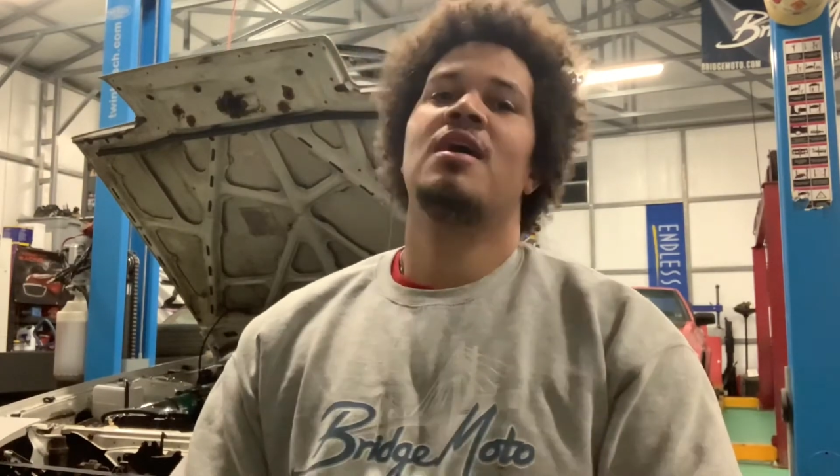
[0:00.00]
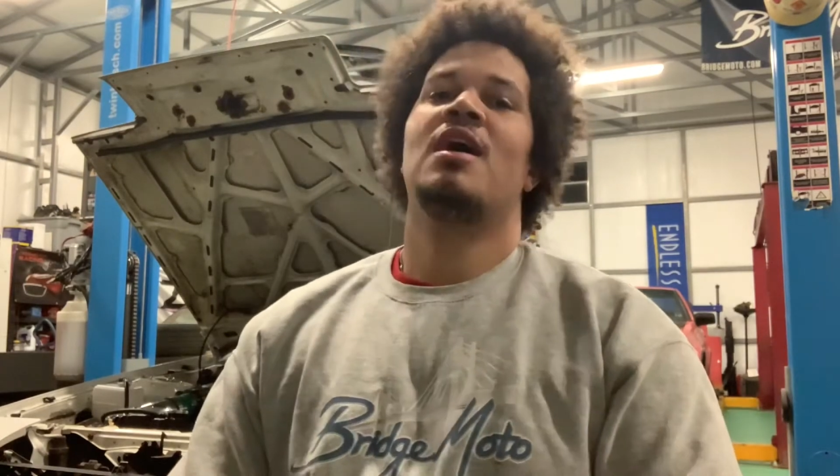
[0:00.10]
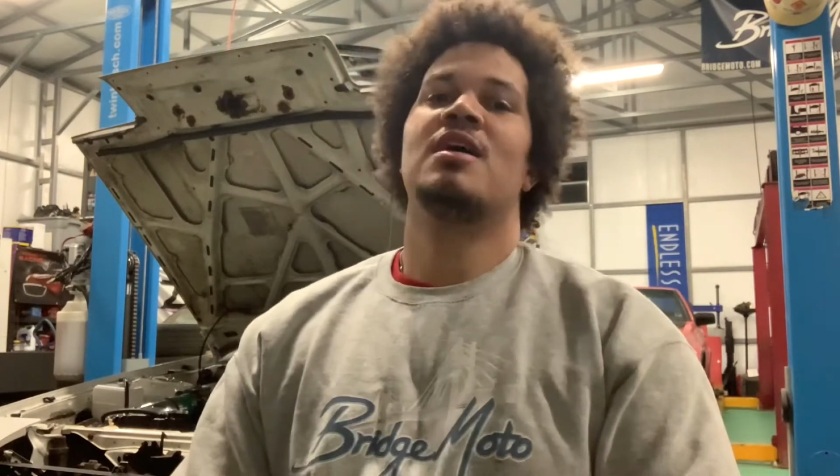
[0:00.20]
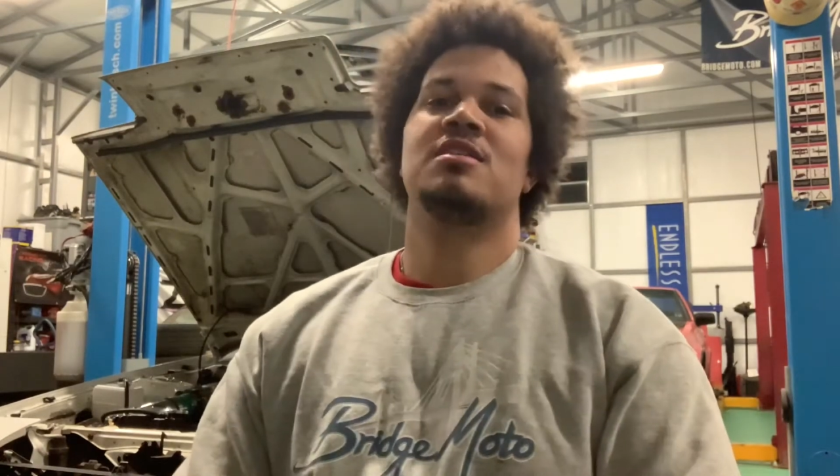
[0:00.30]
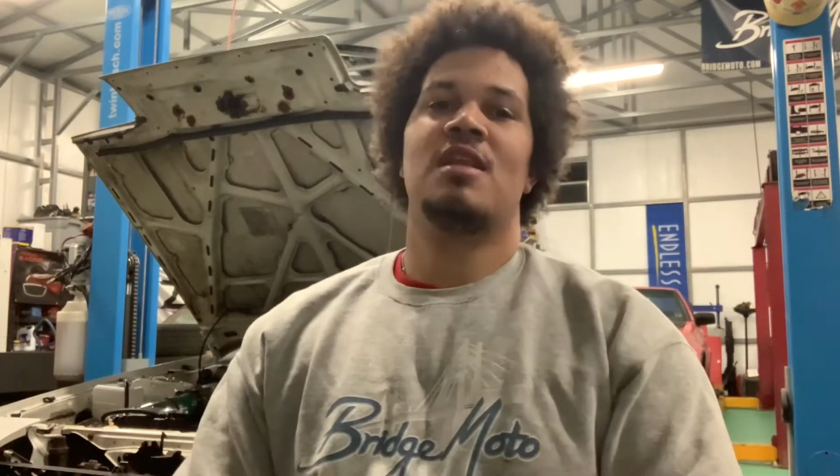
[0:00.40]

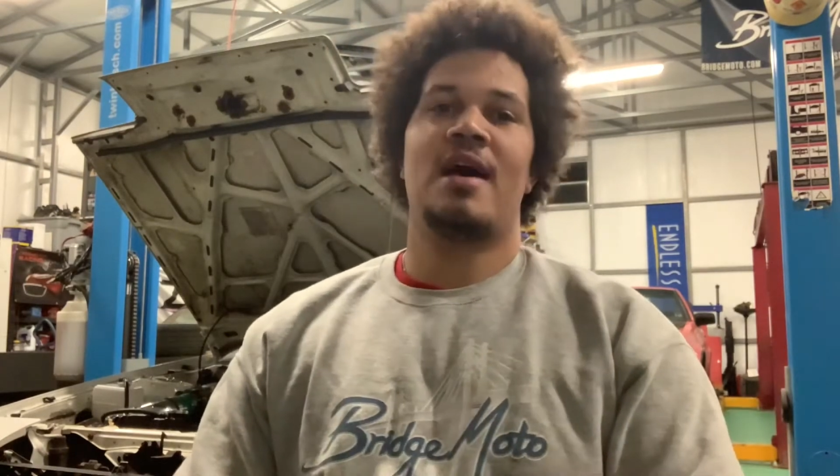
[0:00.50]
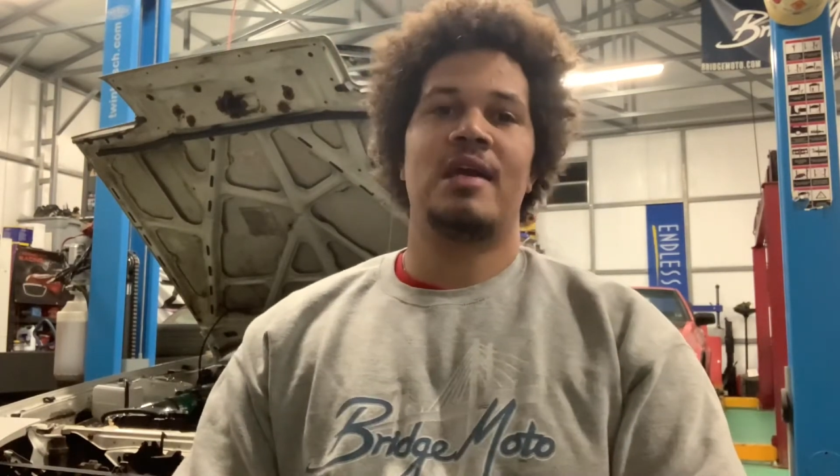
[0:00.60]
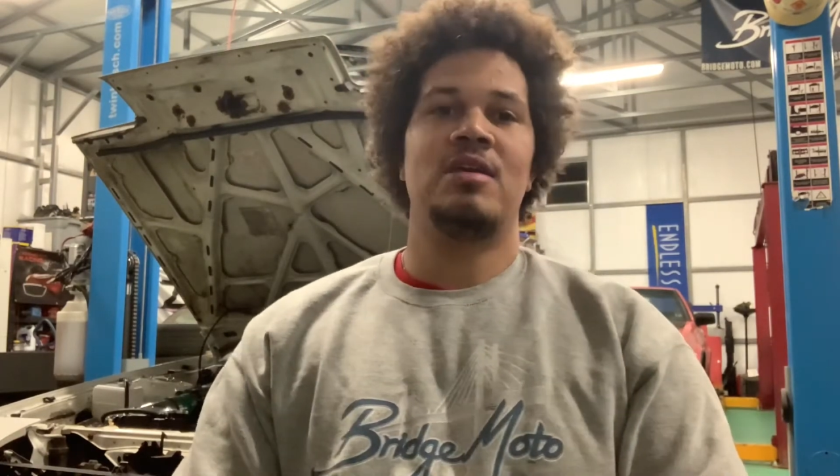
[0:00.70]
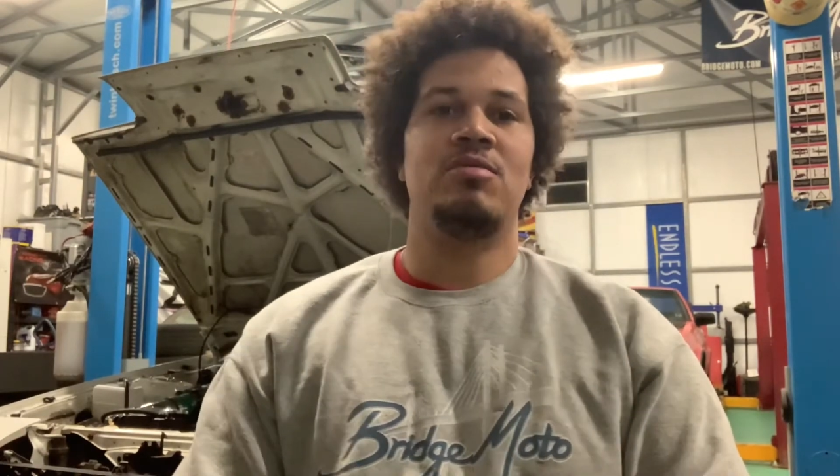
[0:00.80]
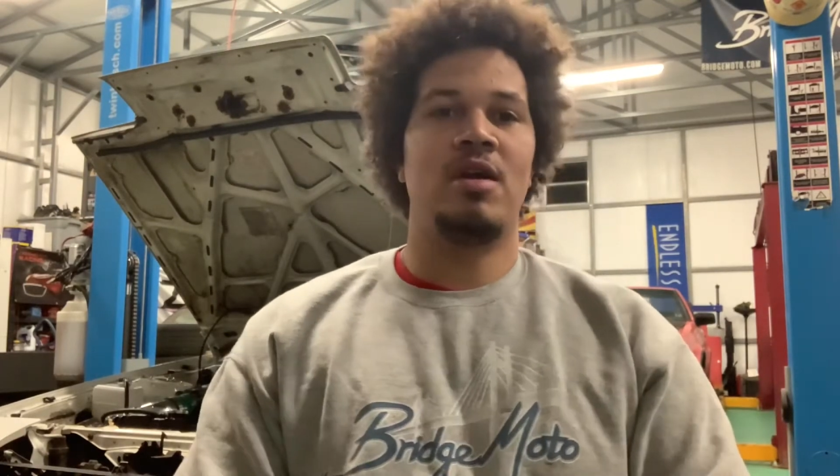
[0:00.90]
As a lot of
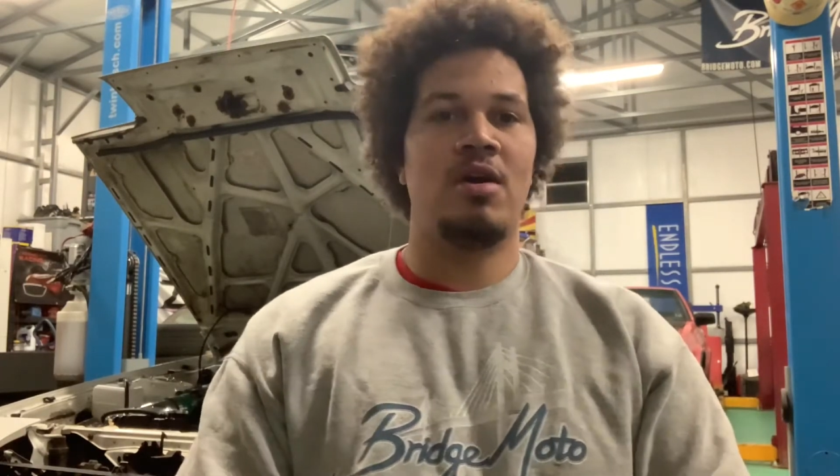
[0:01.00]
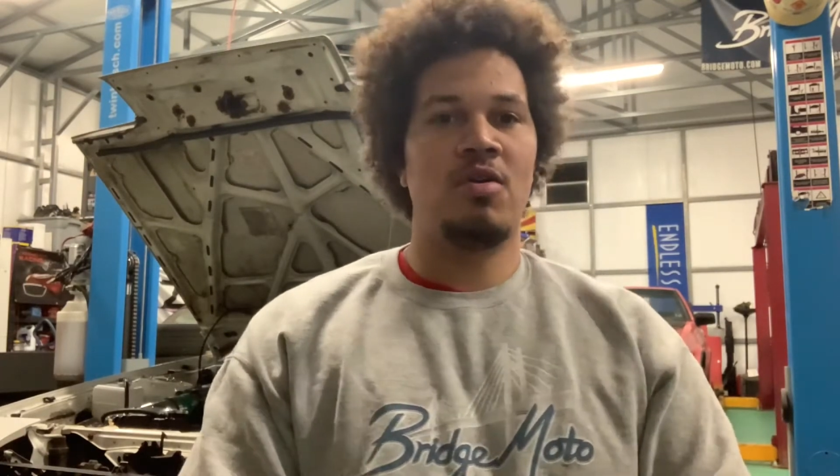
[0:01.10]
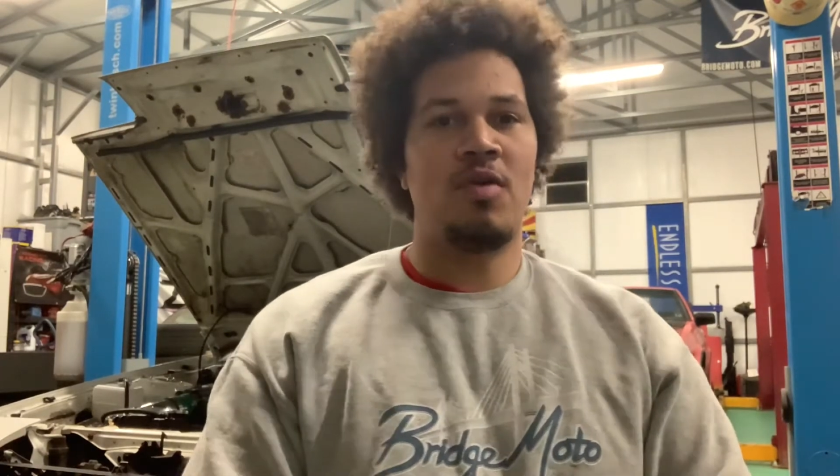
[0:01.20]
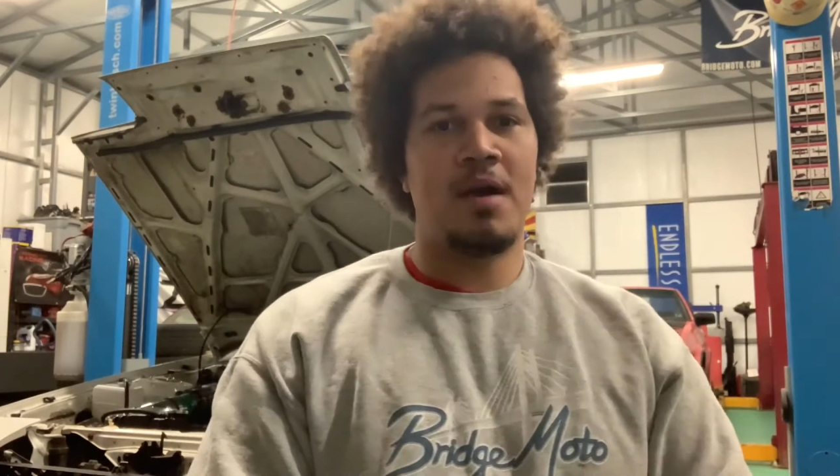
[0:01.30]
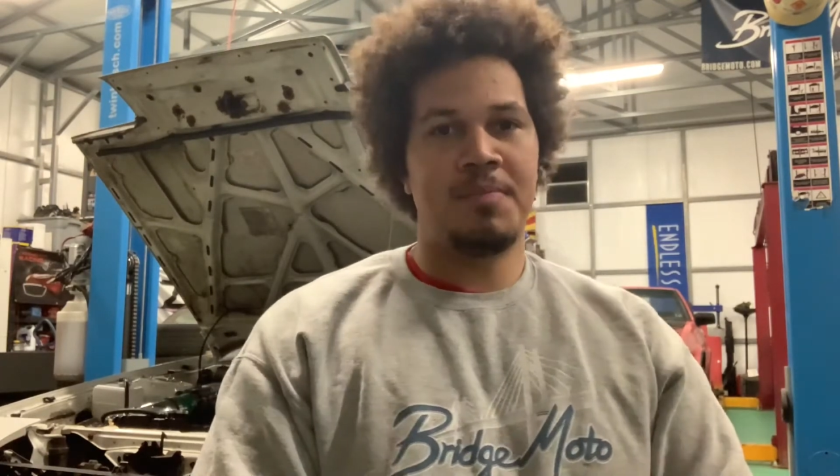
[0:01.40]
you
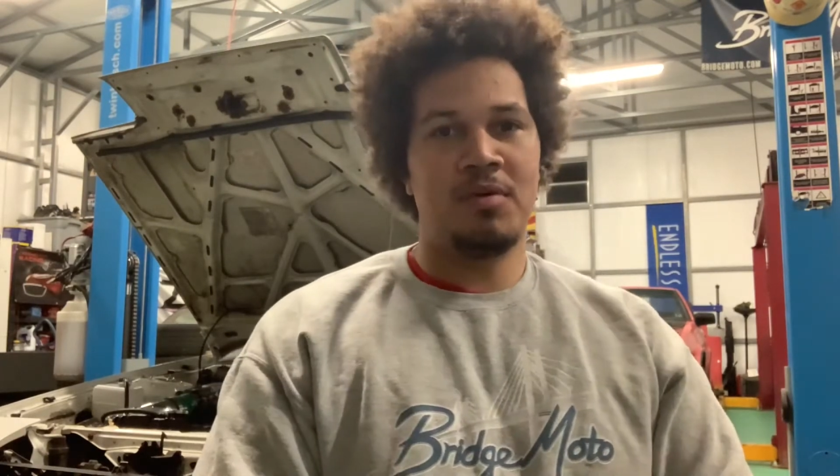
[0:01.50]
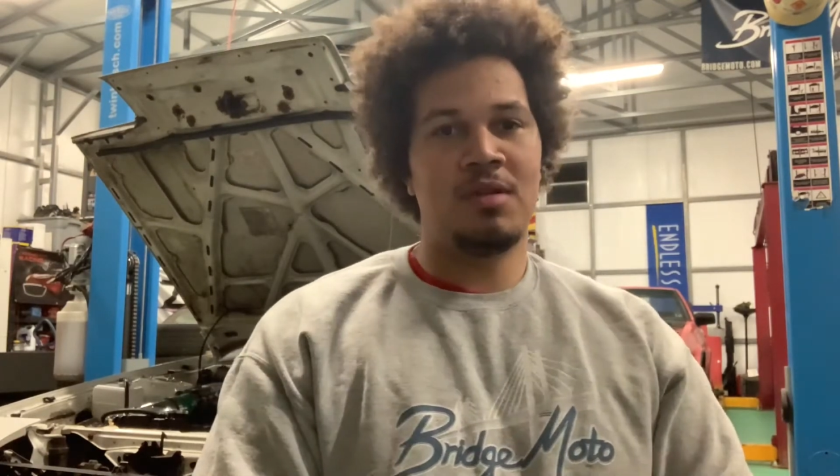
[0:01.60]
know, I build